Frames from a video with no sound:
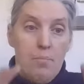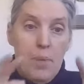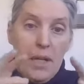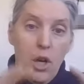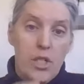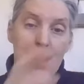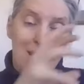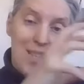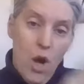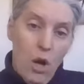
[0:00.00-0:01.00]
because
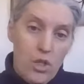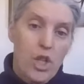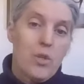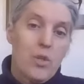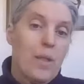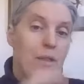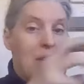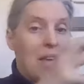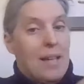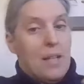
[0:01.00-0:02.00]
it's not just whether
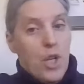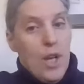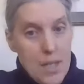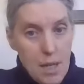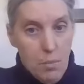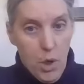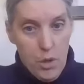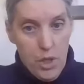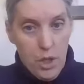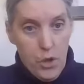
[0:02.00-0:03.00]
the HSE
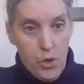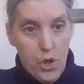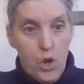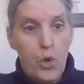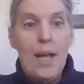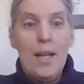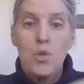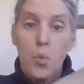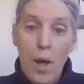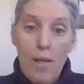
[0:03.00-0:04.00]
prosecute you,
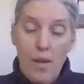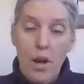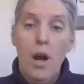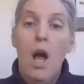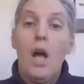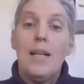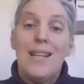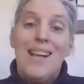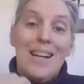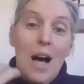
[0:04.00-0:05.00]
it's whether
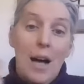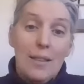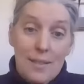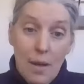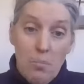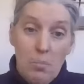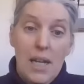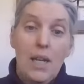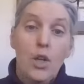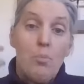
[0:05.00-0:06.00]

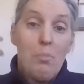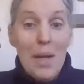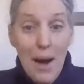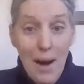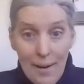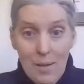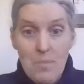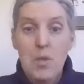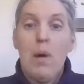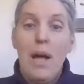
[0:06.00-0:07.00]
somebody could be
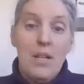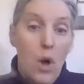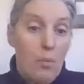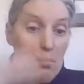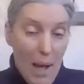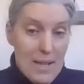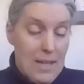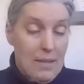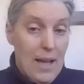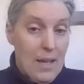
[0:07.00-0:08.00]
harmed by not
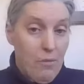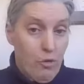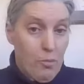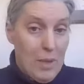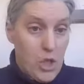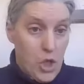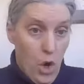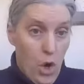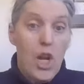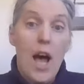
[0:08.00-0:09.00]
passing that information
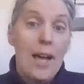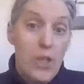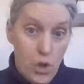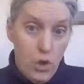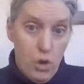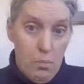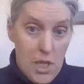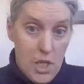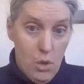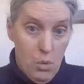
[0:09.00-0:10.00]
on, and you could be
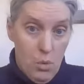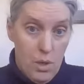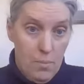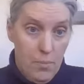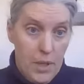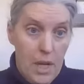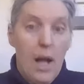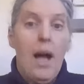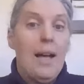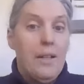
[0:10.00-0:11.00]
sued.
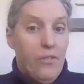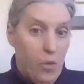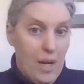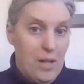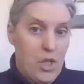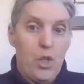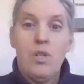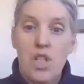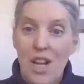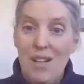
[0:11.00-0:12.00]
And if you were sued,
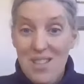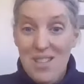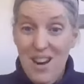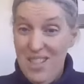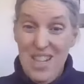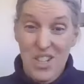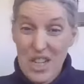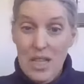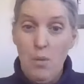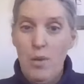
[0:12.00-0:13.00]
the chances are the
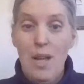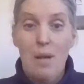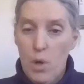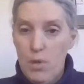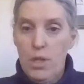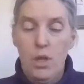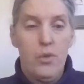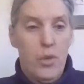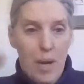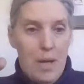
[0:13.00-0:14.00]
HSE would then prosecute
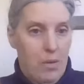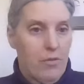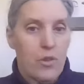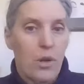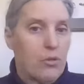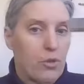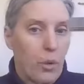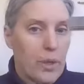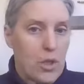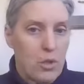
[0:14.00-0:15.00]
you anyway for not
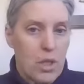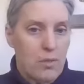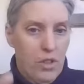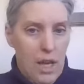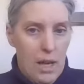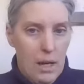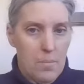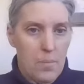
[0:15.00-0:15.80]
following duty of care.